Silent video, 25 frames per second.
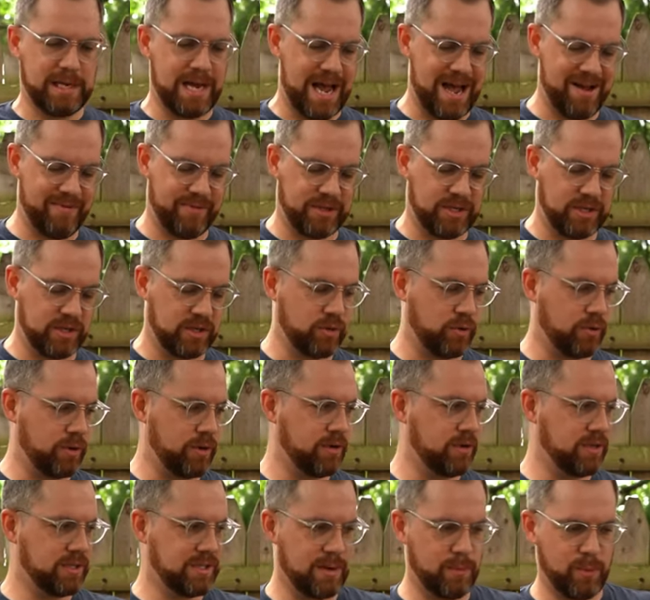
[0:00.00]
I have a
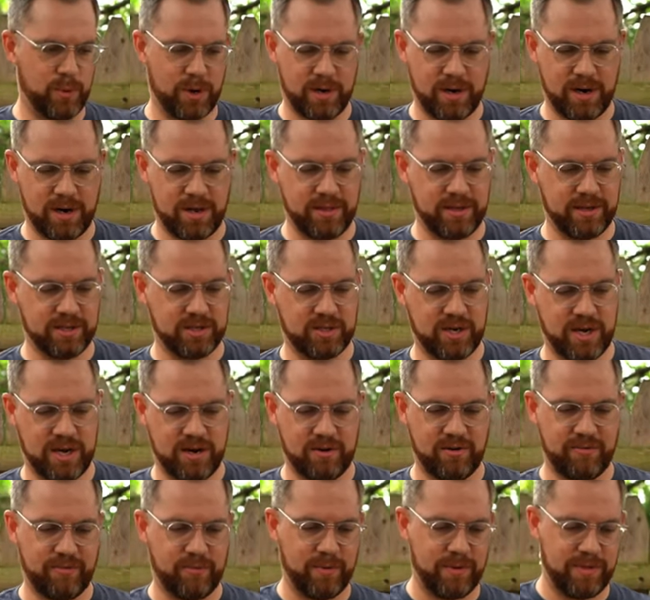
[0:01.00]
tutorial somewhere on this
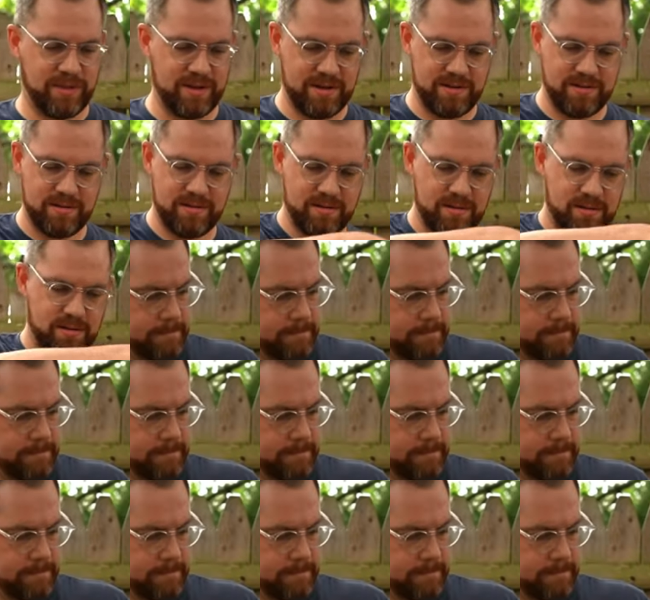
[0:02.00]
channel with it.